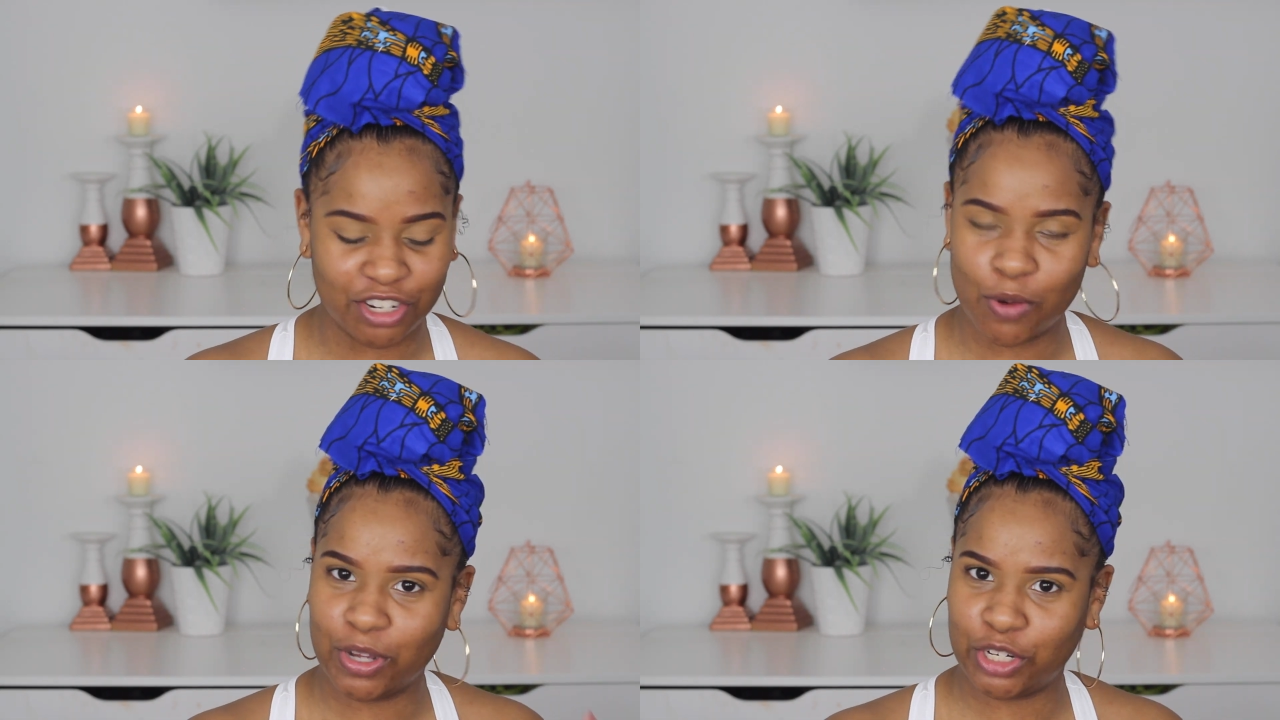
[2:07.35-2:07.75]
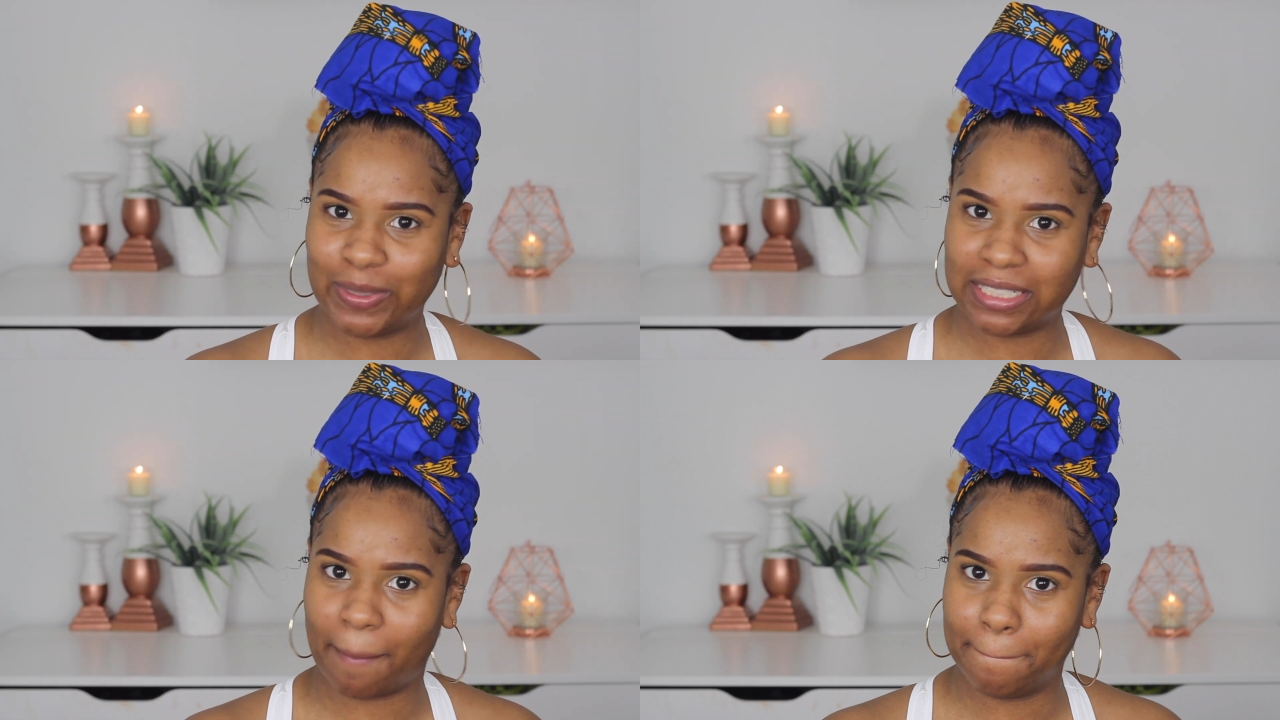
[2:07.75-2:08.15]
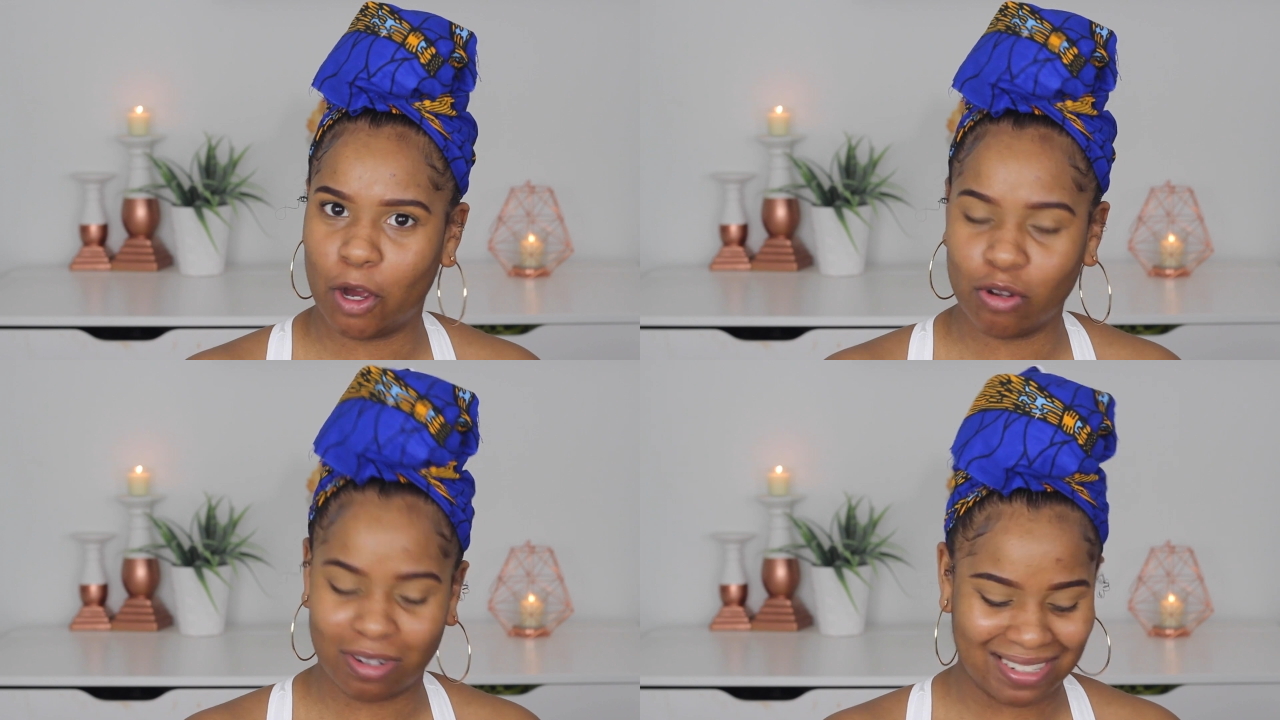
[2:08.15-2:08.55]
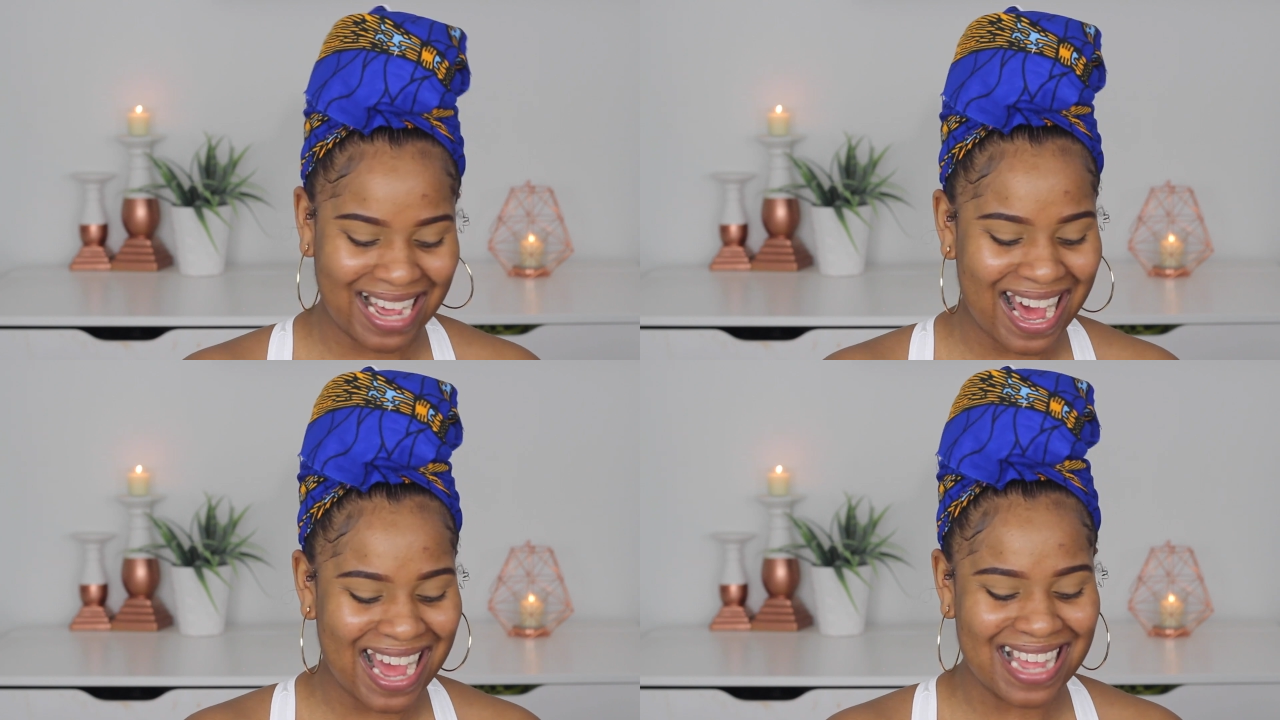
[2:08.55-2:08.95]
We're doing something bold on the
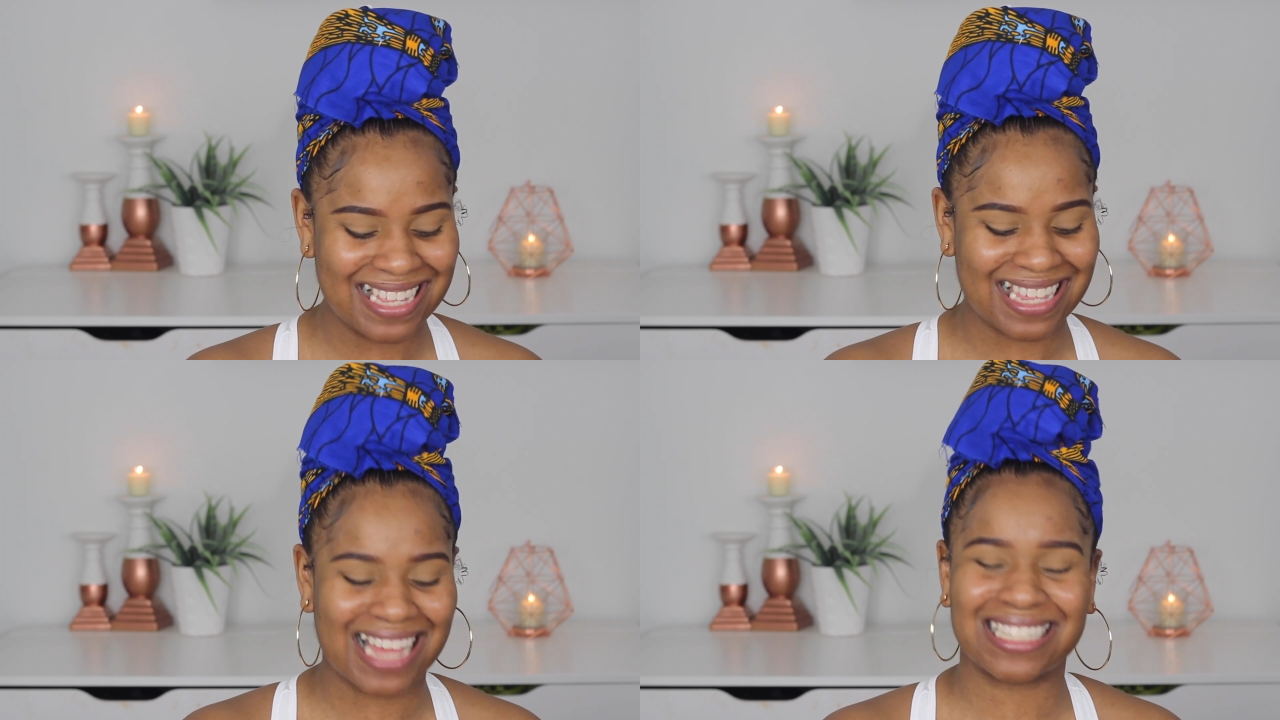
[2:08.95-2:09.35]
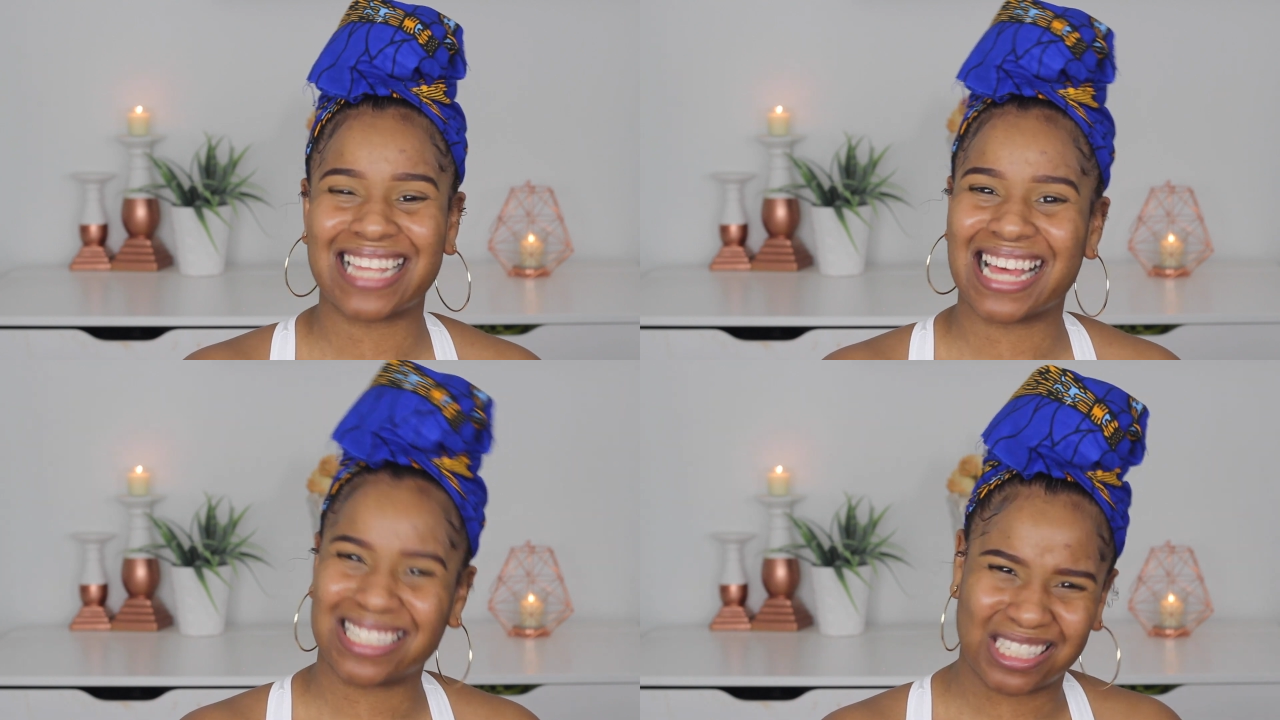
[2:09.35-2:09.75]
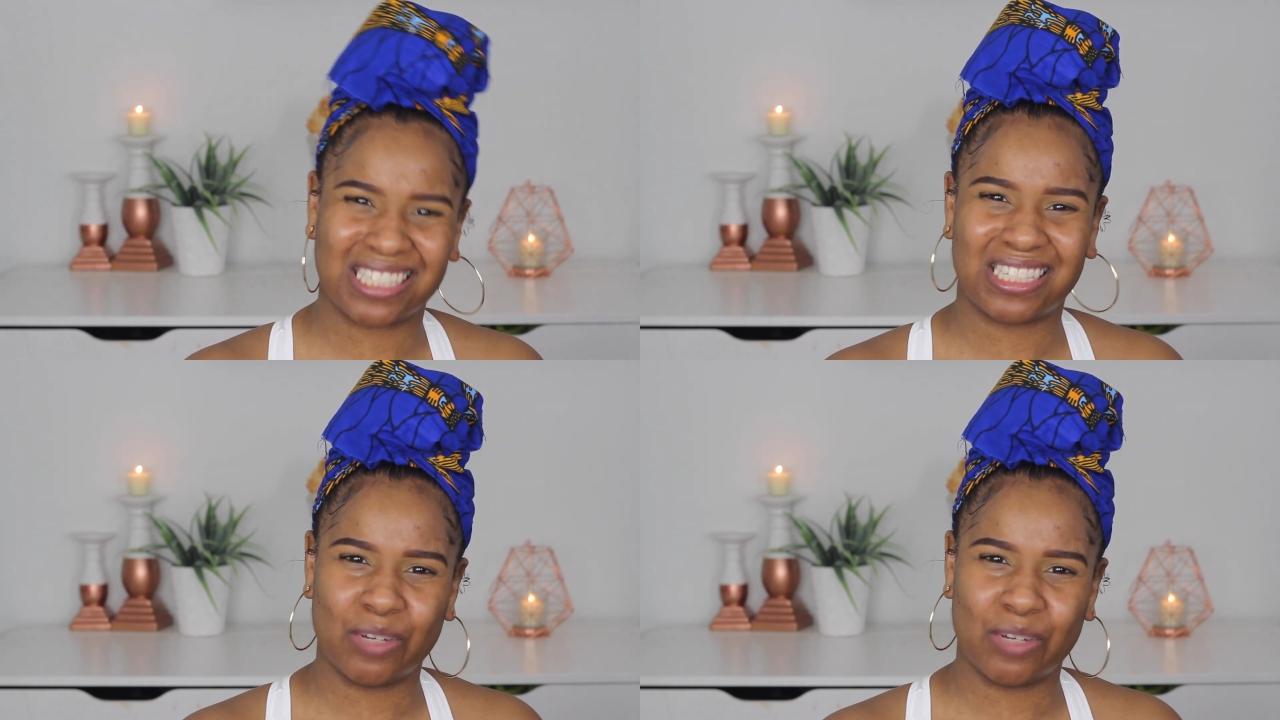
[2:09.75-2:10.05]
eyes as